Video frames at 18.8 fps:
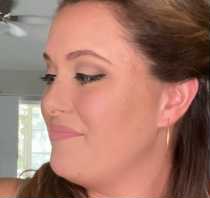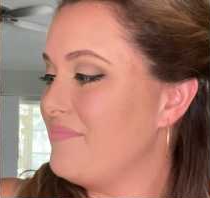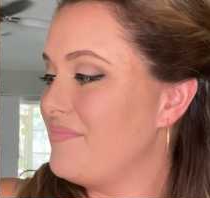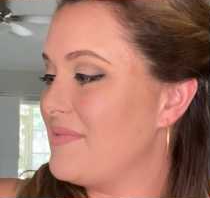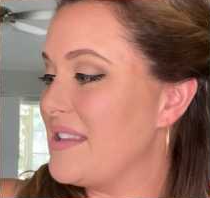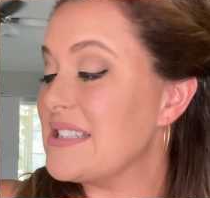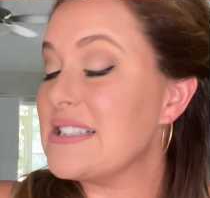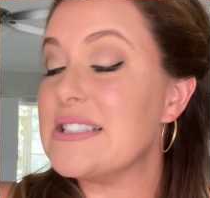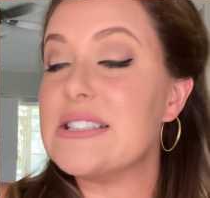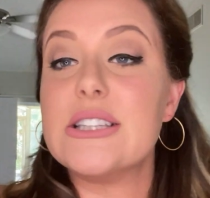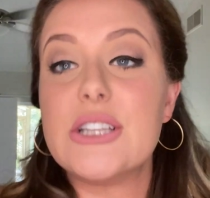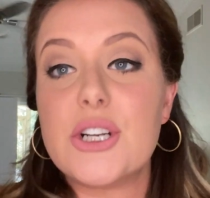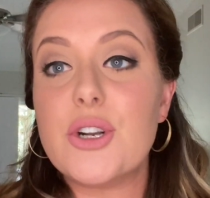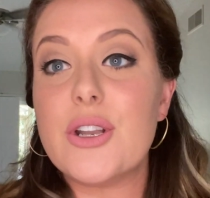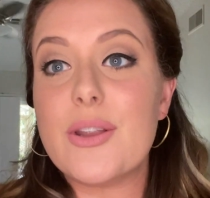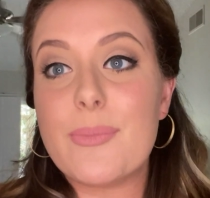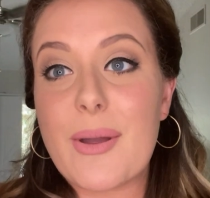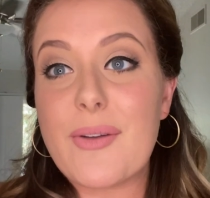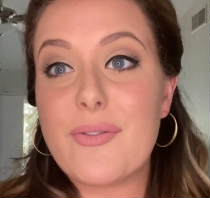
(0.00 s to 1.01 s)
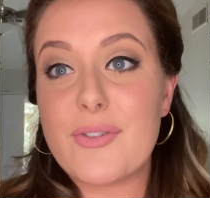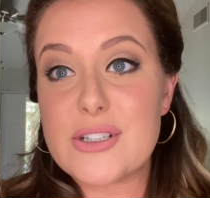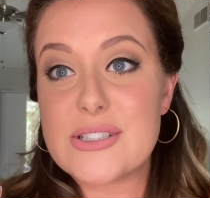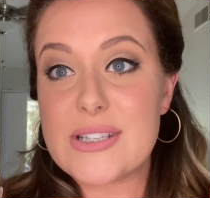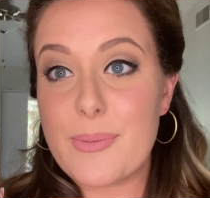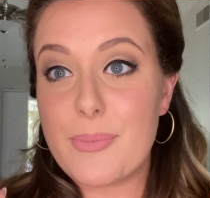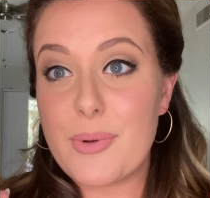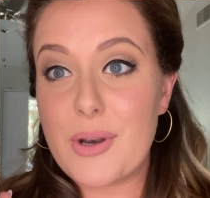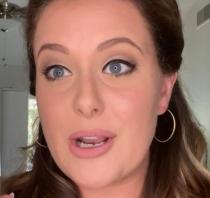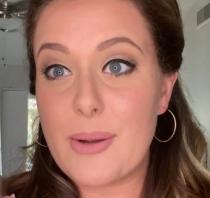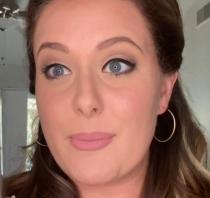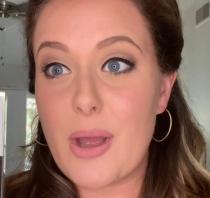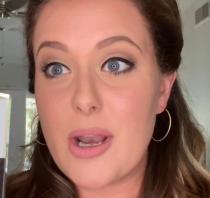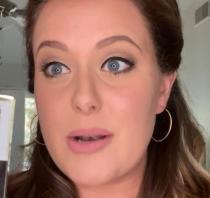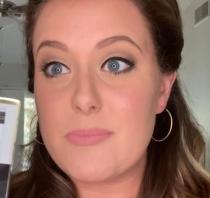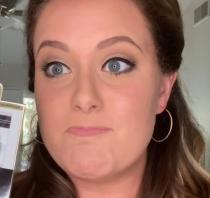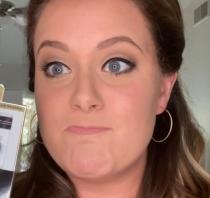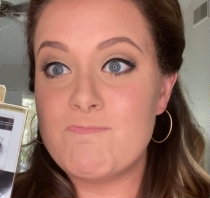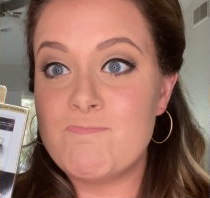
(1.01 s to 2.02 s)
This is literally my first time putting them on.
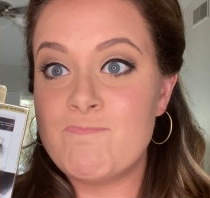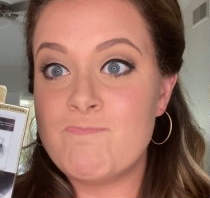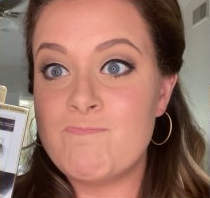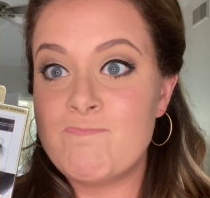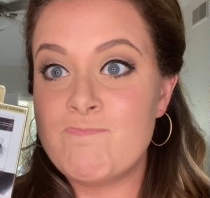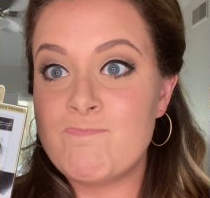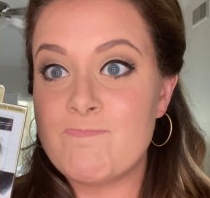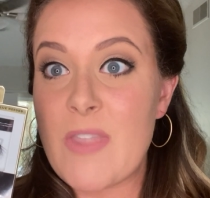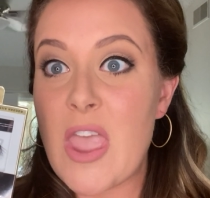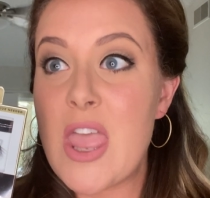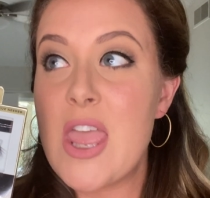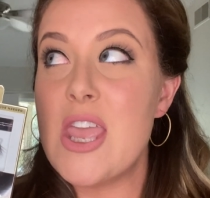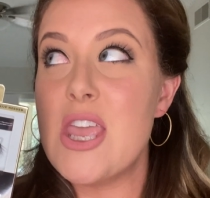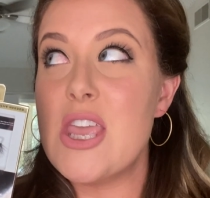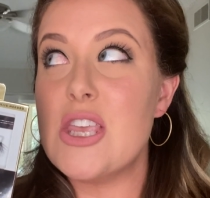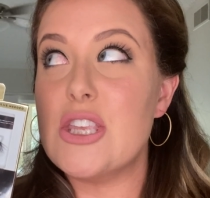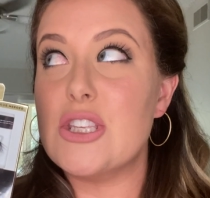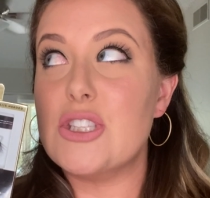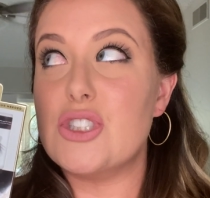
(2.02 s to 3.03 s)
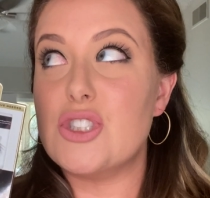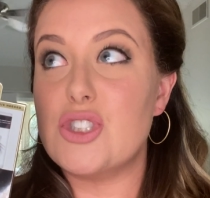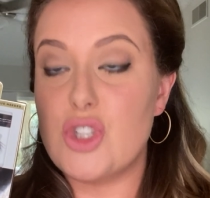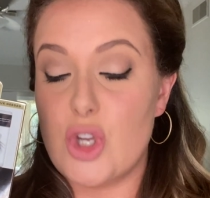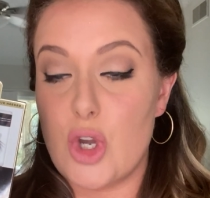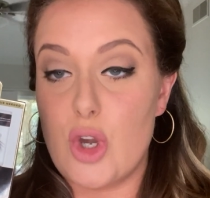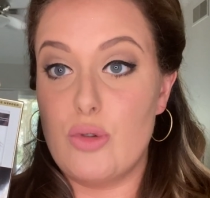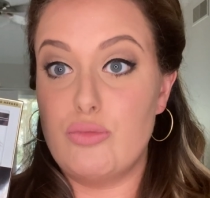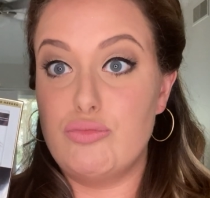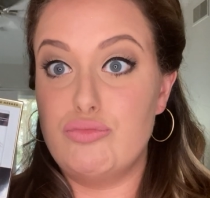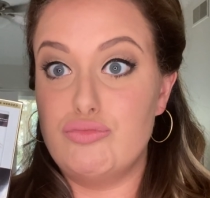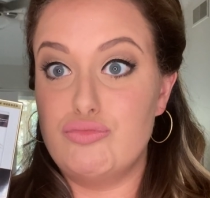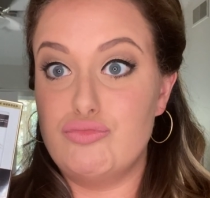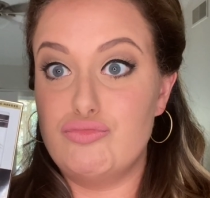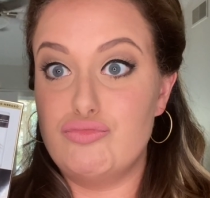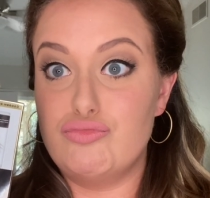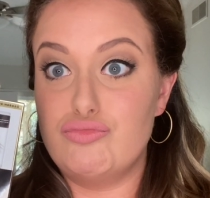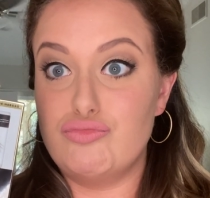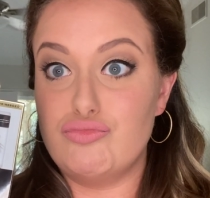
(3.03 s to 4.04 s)
So
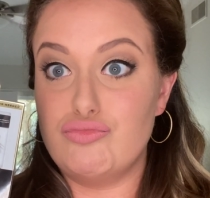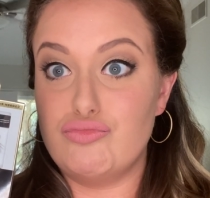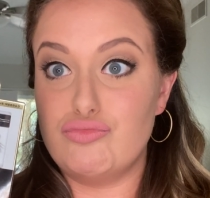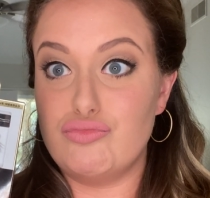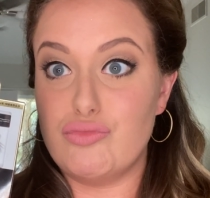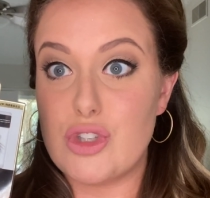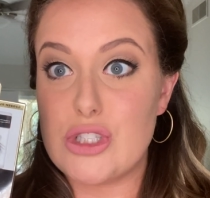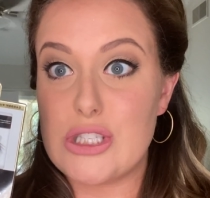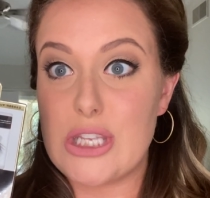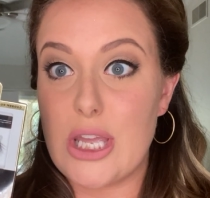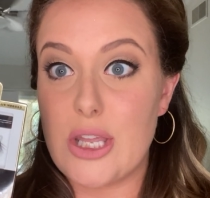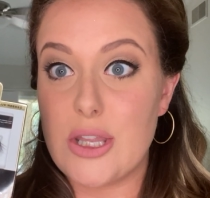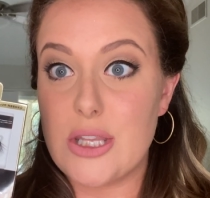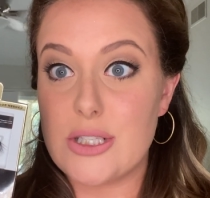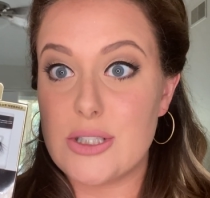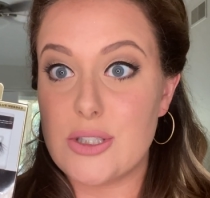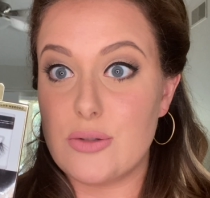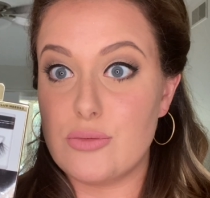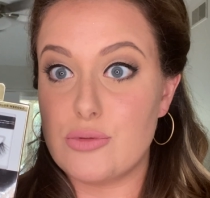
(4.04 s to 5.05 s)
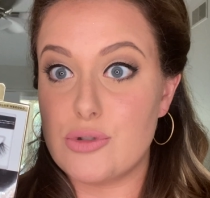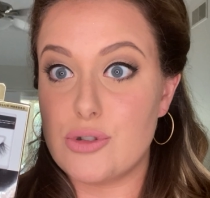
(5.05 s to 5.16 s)
we'll see how this goes.